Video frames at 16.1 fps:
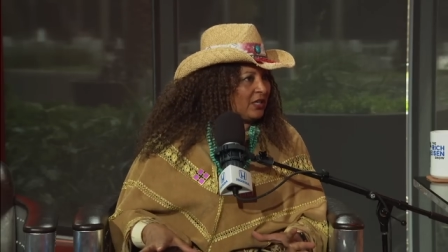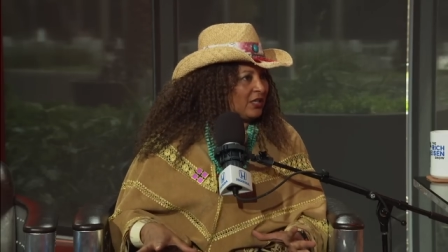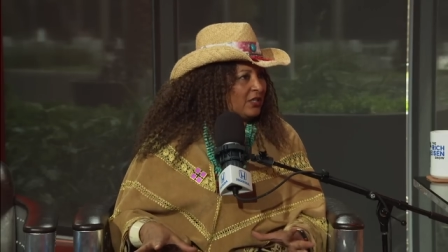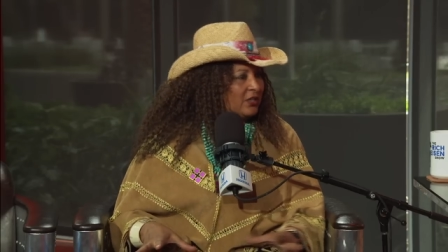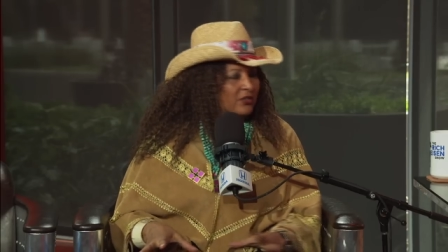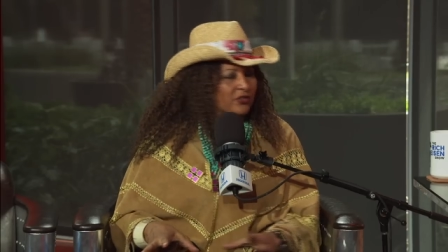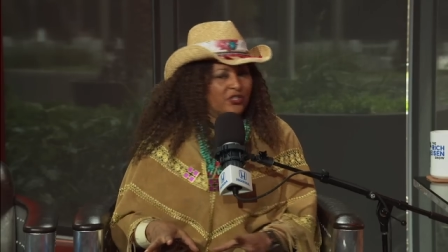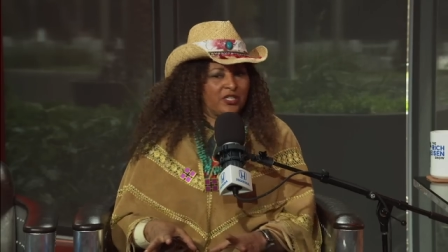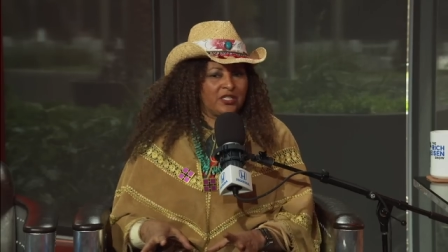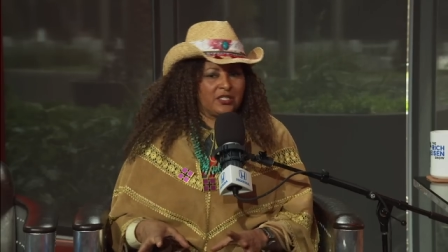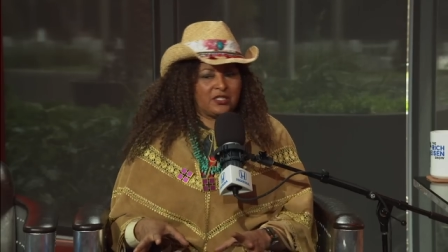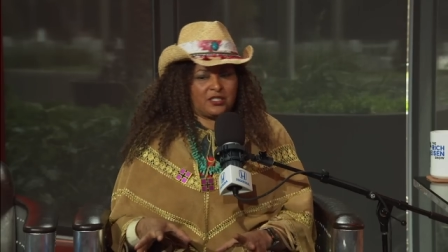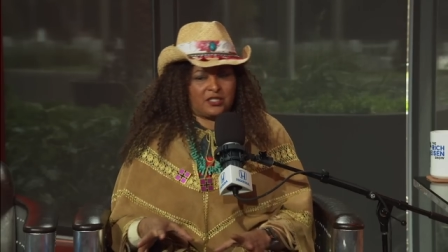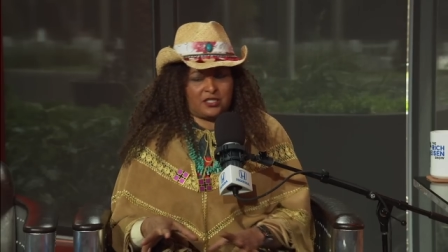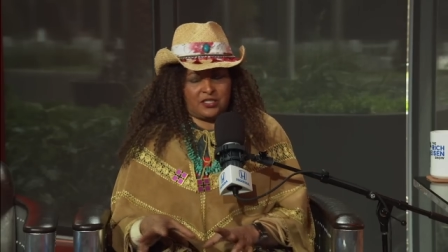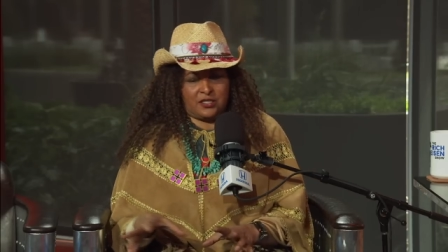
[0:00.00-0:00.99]
You know,
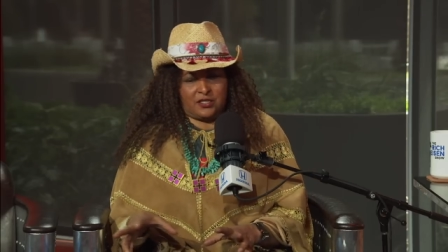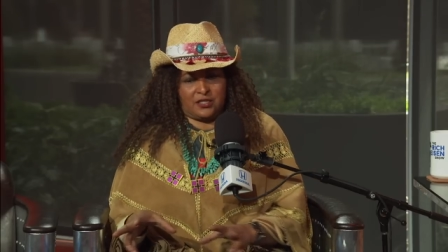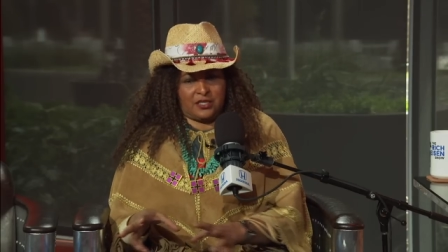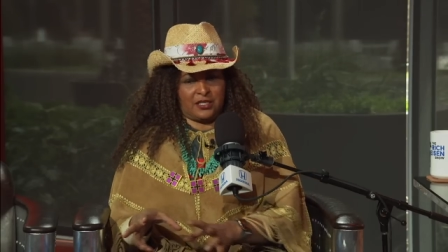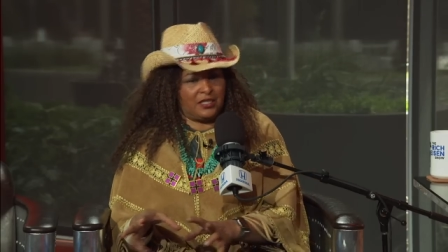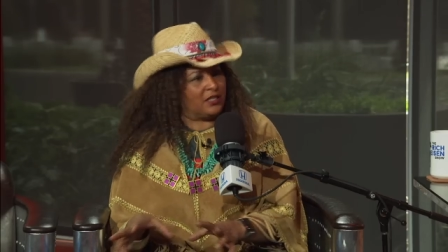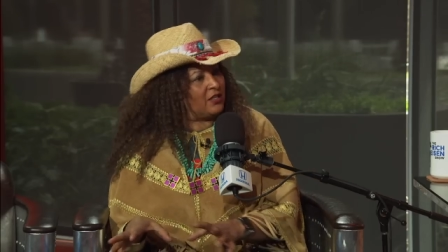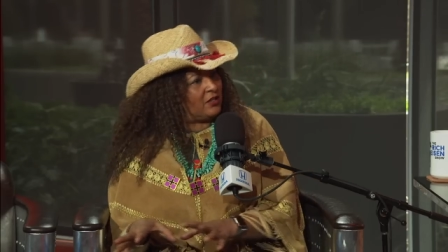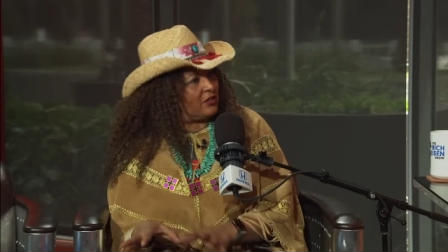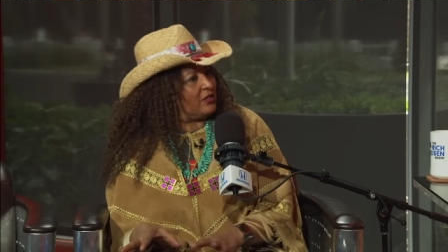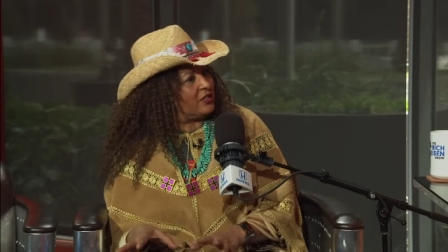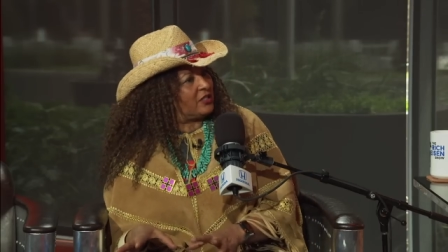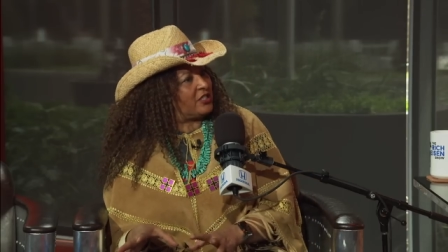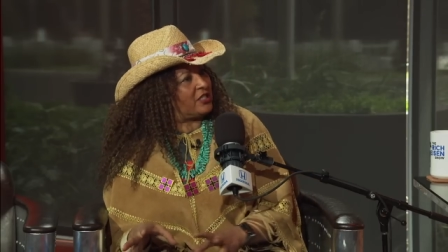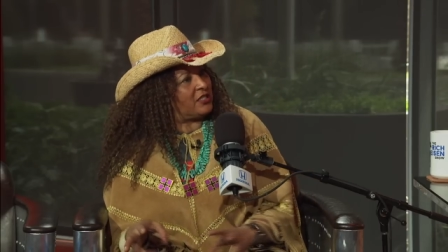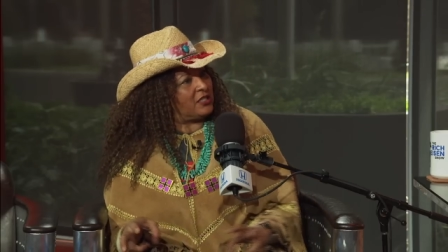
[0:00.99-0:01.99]
she's she's in dirt. She